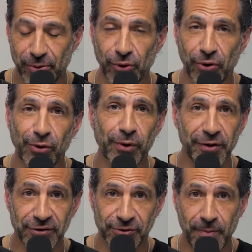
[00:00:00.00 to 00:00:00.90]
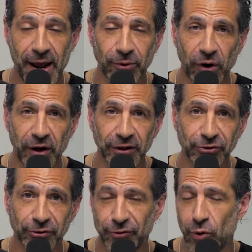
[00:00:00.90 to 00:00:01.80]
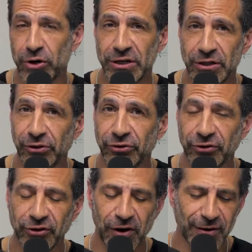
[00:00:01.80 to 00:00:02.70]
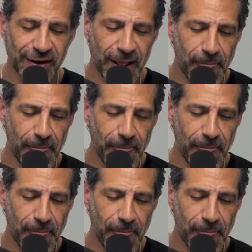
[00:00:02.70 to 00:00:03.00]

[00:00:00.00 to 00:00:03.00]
pool where this man was for forty years or so.